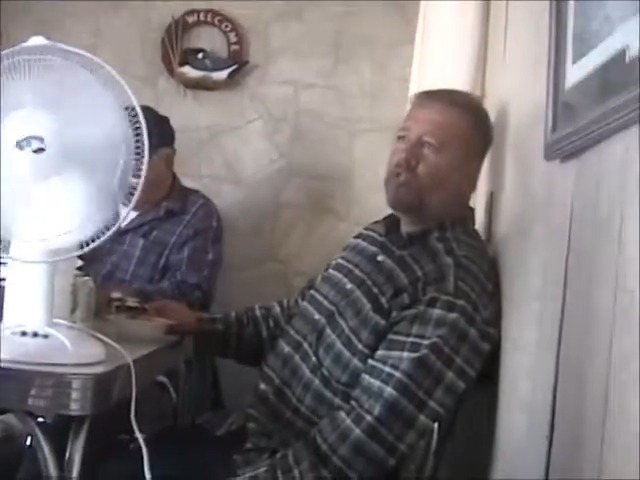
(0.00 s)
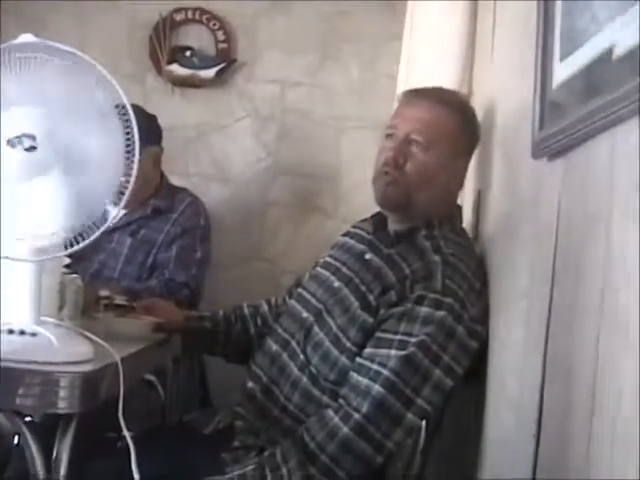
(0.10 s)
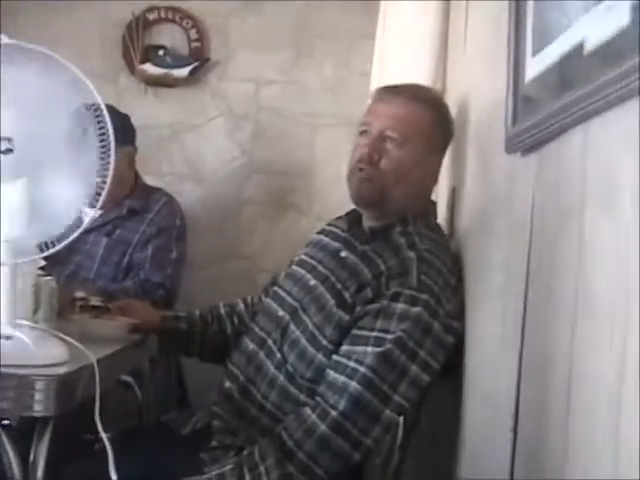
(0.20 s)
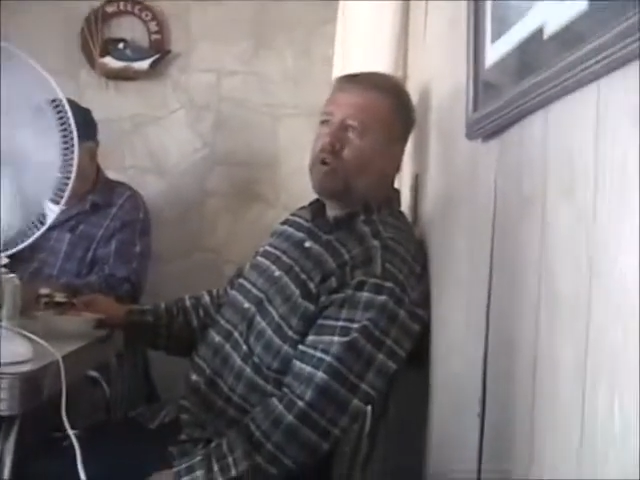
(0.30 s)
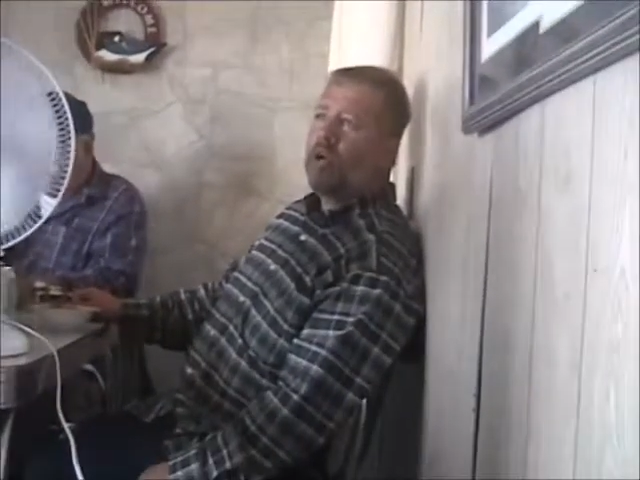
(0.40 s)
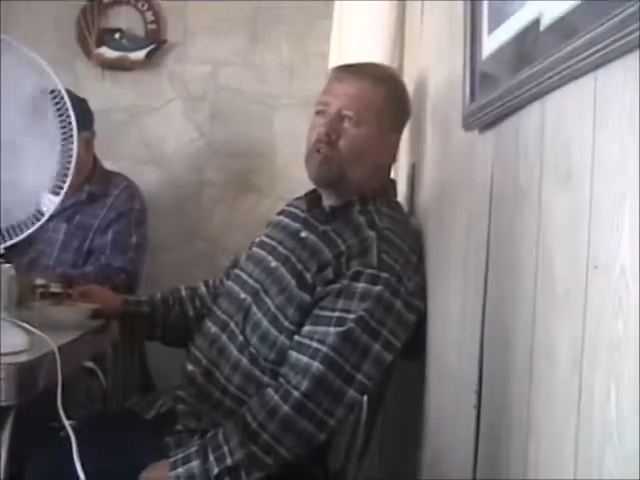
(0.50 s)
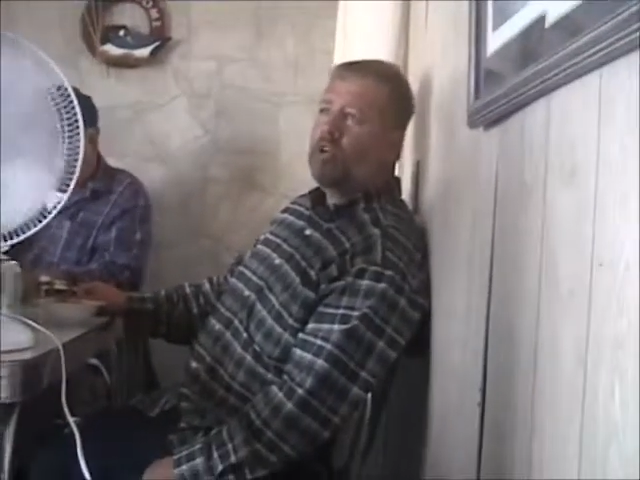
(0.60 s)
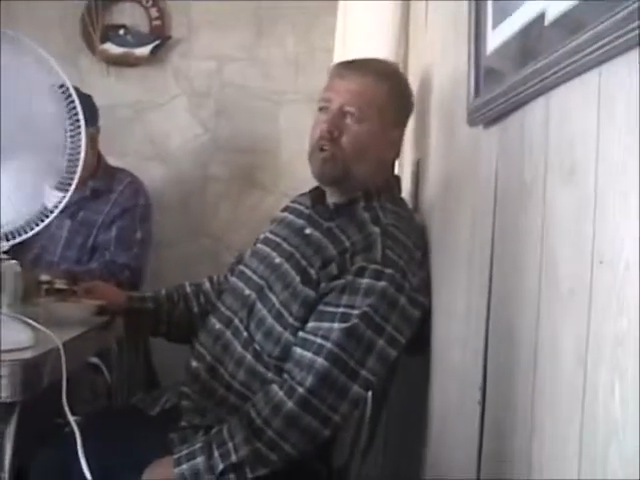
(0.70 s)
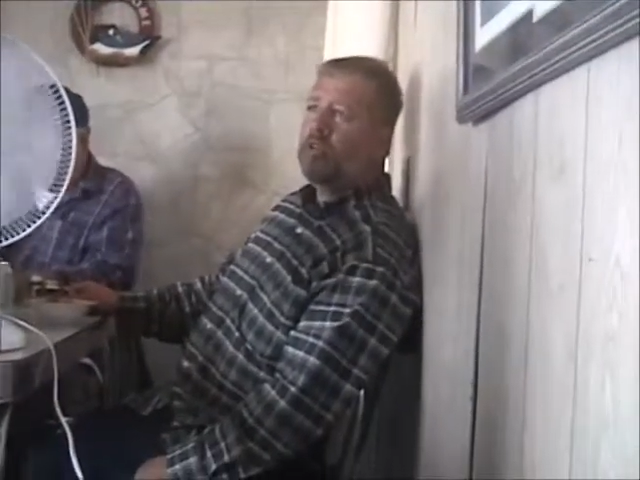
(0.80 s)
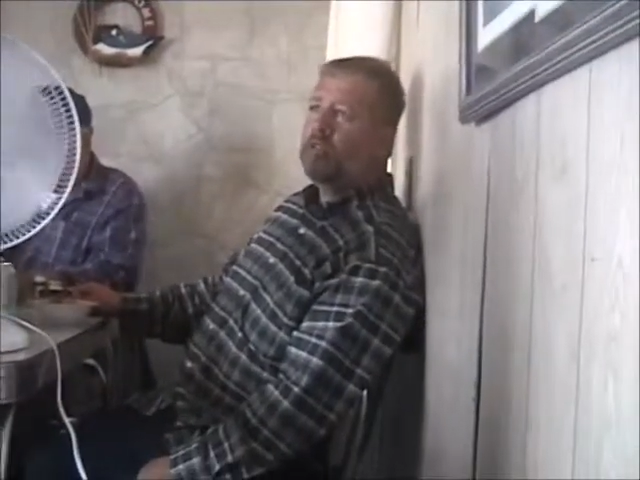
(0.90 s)
when you were out
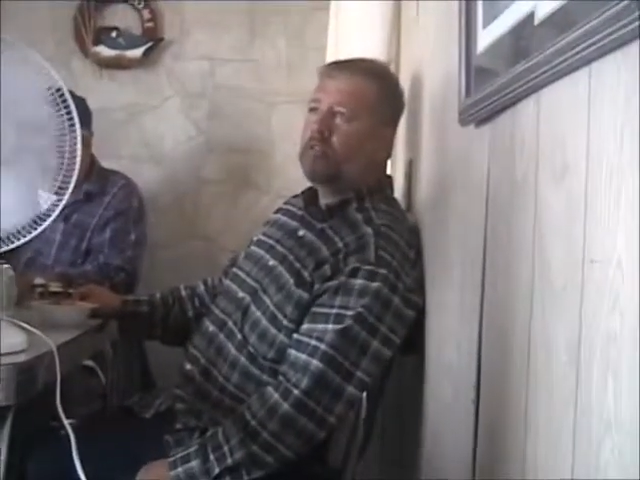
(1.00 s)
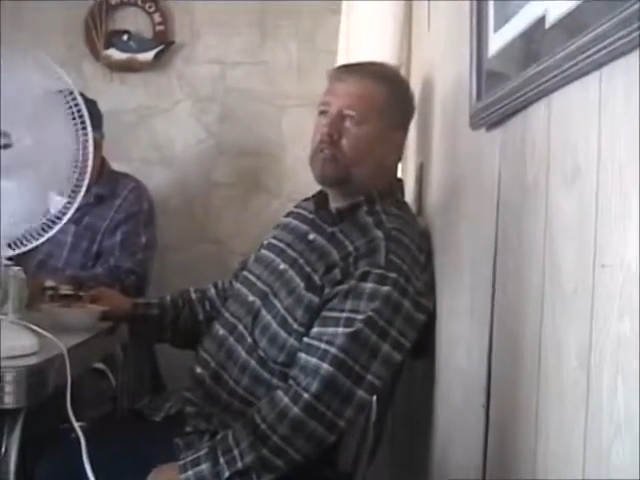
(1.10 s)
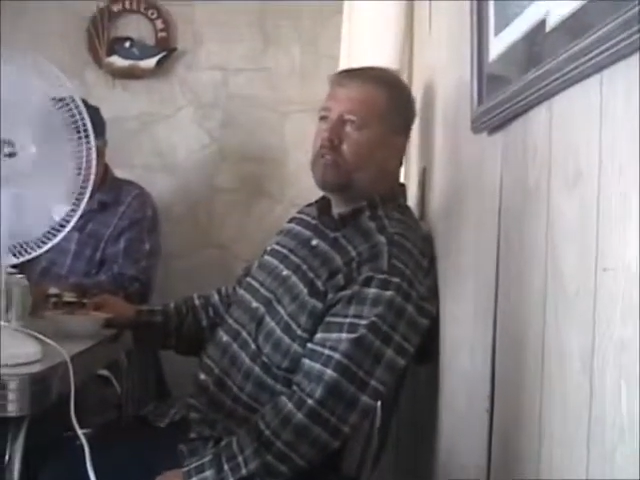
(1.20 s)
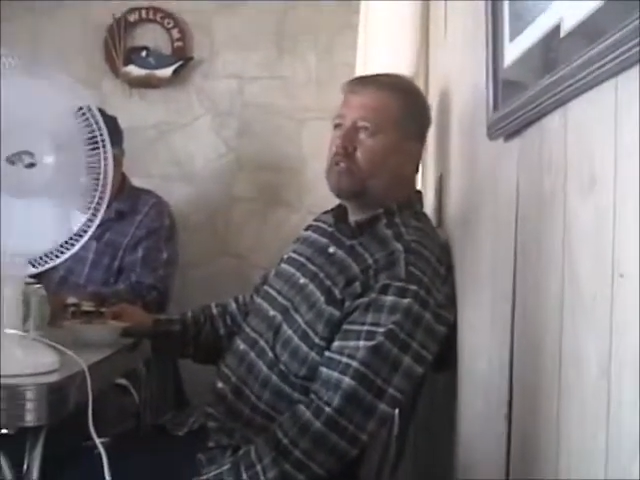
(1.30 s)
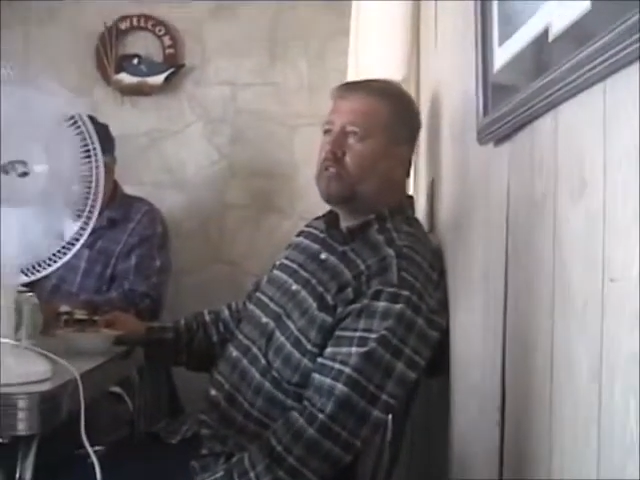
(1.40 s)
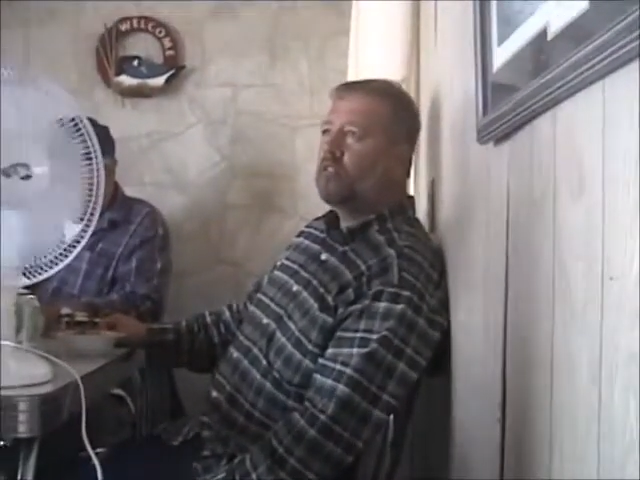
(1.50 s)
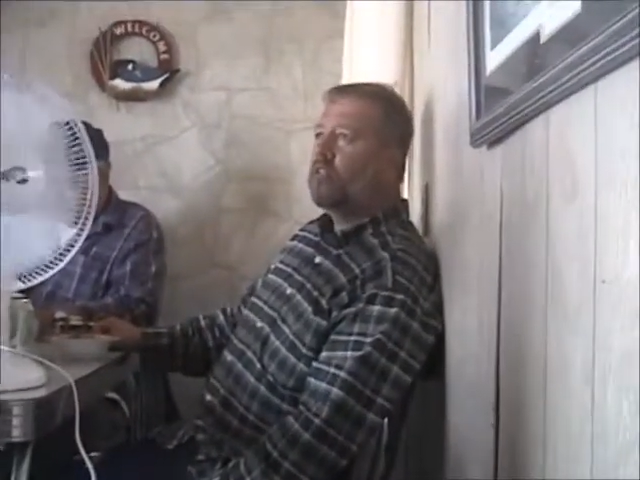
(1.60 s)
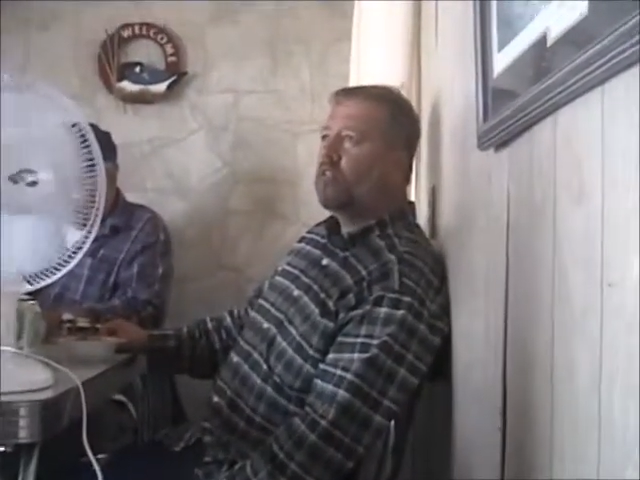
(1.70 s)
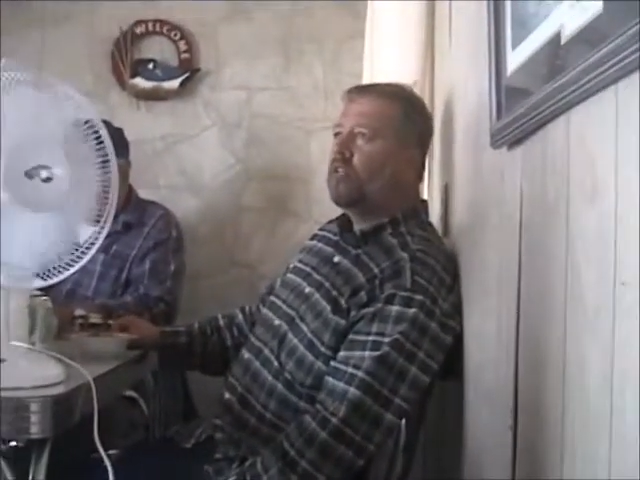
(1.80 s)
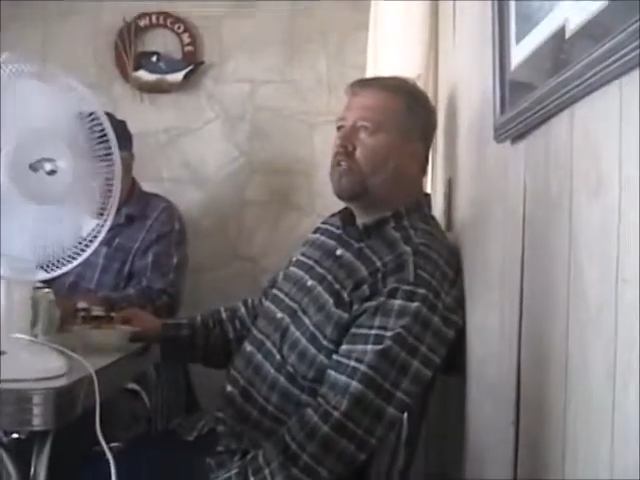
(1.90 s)
there?
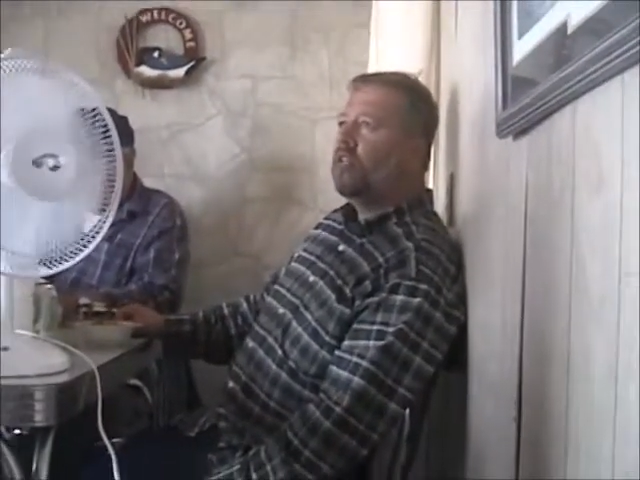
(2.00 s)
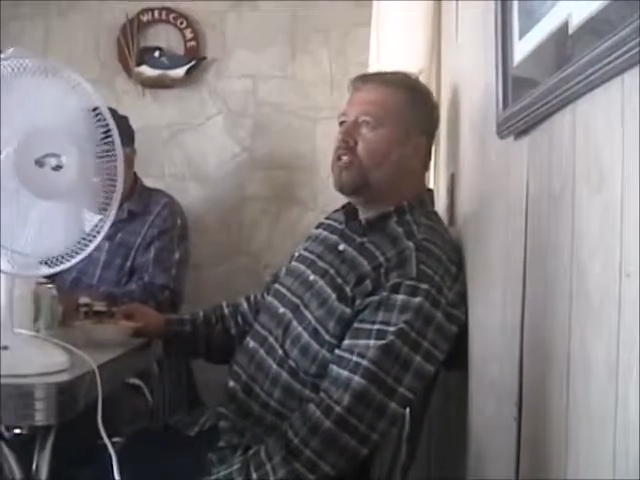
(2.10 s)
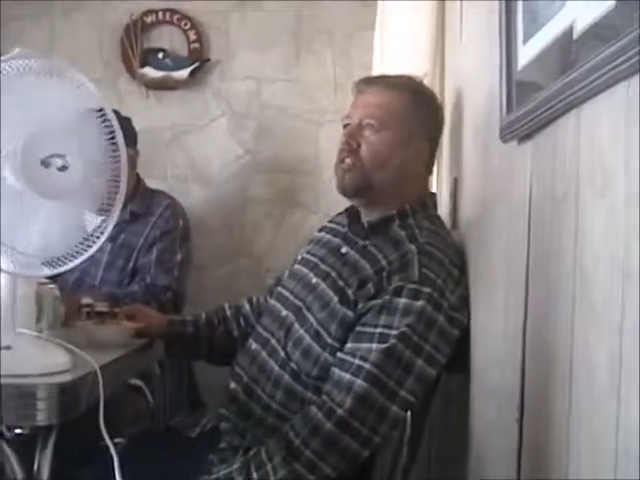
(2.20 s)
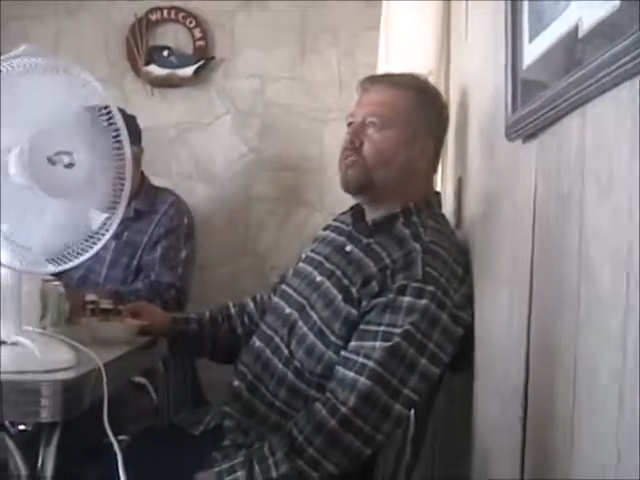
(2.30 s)
He says,